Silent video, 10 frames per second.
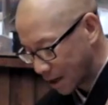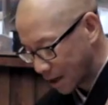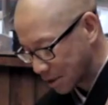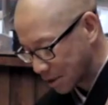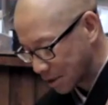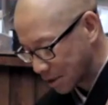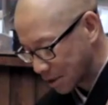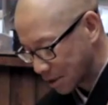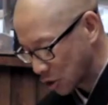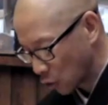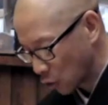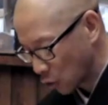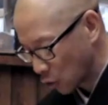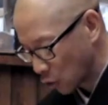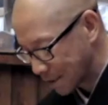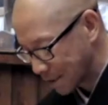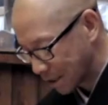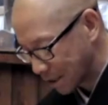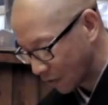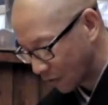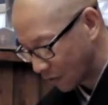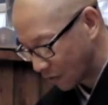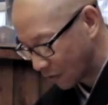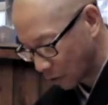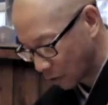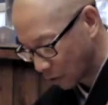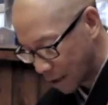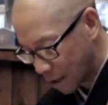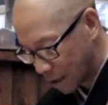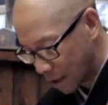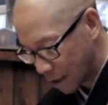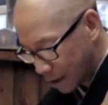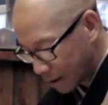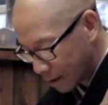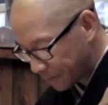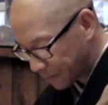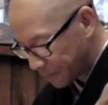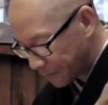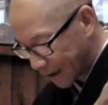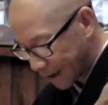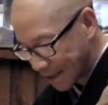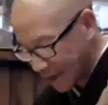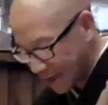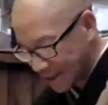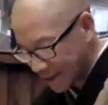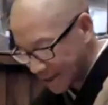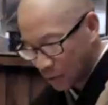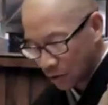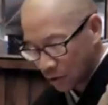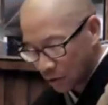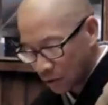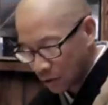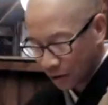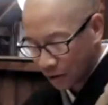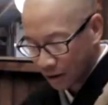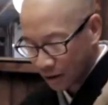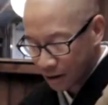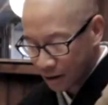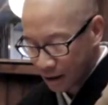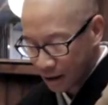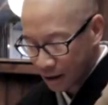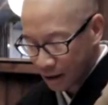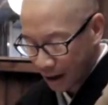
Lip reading: moving a speck of dust or destroying a single form, extensive Buddha